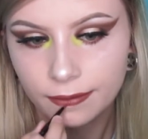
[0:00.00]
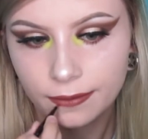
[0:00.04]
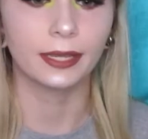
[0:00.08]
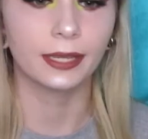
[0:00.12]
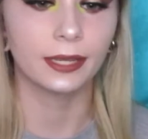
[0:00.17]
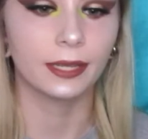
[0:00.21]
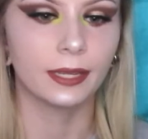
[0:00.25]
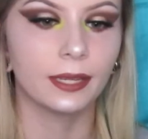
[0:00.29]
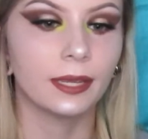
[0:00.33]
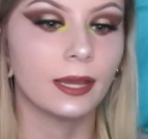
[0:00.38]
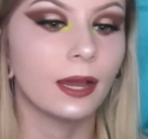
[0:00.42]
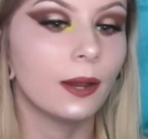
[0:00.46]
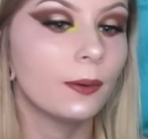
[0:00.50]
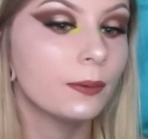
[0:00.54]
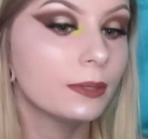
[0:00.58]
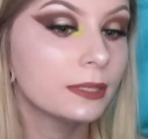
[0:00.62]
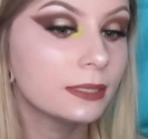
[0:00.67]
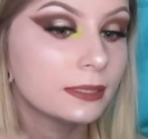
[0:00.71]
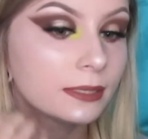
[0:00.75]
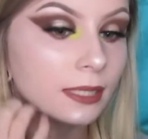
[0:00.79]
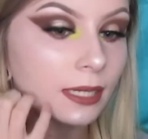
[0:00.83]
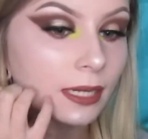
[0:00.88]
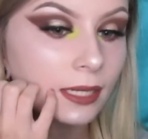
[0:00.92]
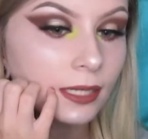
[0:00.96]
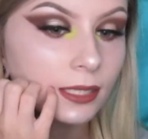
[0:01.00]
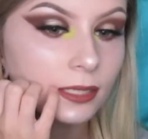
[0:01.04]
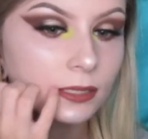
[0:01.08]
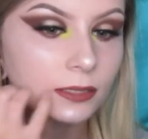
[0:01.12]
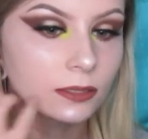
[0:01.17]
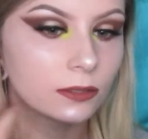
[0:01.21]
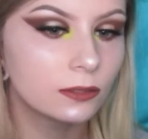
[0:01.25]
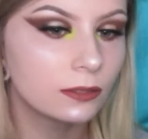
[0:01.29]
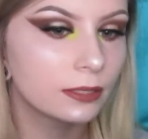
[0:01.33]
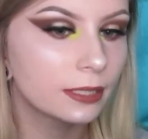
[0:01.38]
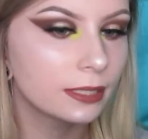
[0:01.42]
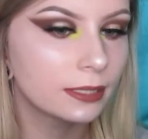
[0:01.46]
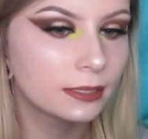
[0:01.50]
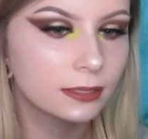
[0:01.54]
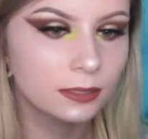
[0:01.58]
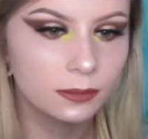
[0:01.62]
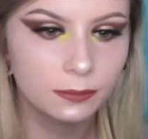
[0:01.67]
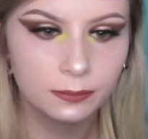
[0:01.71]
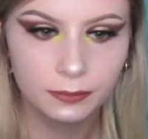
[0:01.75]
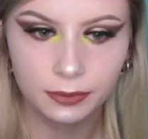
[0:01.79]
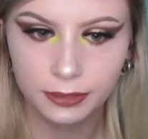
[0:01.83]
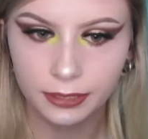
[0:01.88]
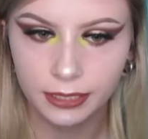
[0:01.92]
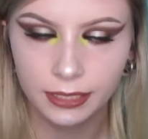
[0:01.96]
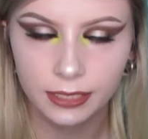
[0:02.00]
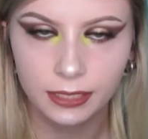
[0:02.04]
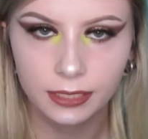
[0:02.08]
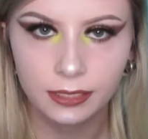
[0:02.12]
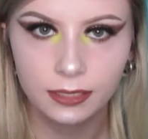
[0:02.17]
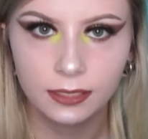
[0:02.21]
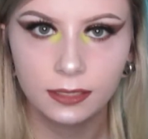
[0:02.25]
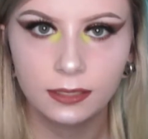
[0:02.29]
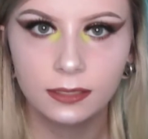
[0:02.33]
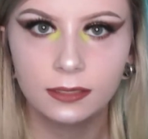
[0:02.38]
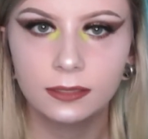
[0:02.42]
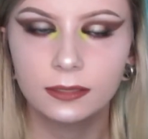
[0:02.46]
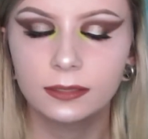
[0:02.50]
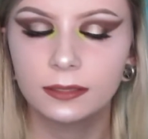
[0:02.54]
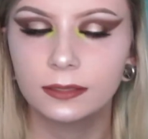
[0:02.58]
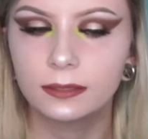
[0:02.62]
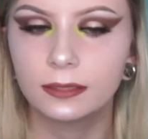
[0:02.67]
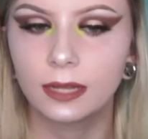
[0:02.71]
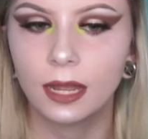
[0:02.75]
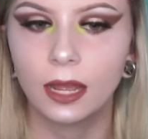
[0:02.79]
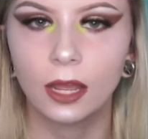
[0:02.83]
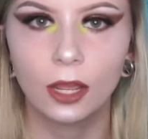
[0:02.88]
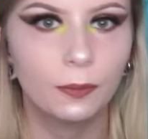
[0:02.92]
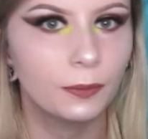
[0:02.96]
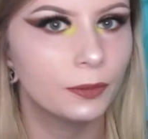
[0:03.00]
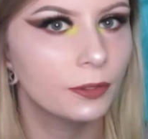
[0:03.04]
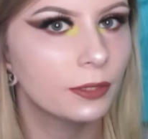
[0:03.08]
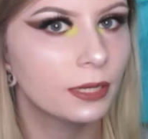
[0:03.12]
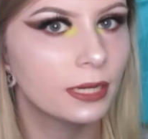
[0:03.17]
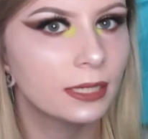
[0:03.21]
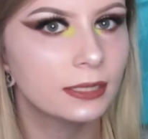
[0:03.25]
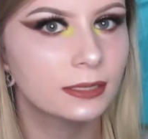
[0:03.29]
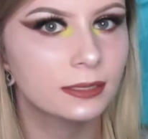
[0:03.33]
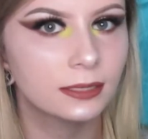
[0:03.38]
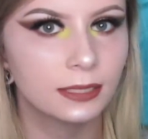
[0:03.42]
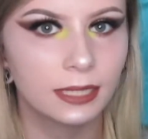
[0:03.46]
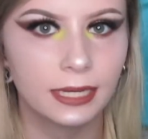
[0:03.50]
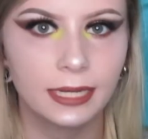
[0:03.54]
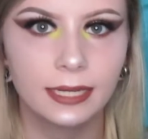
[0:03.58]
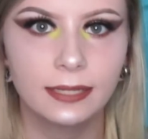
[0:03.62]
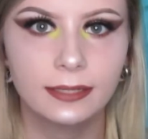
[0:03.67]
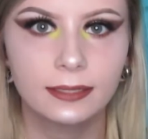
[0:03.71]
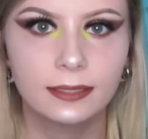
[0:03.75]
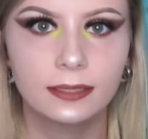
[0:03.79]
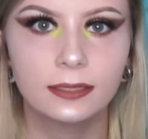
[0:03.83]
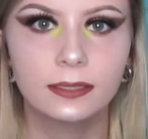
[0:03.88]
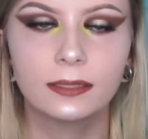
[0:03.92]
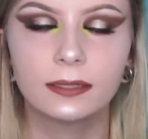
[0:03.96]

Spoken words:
Okay, I would say this look is completed. I hope you guys liked